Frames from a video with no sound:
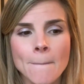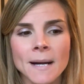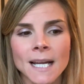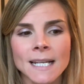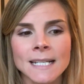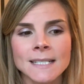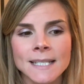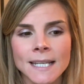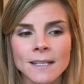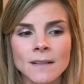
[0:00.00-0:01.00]
But
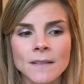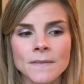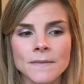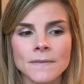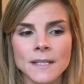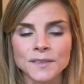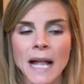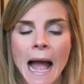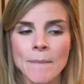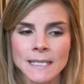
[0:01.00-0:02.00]
until this
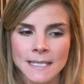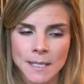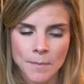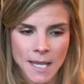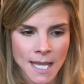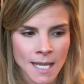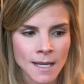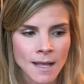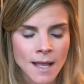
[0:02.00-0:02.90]
happened to me,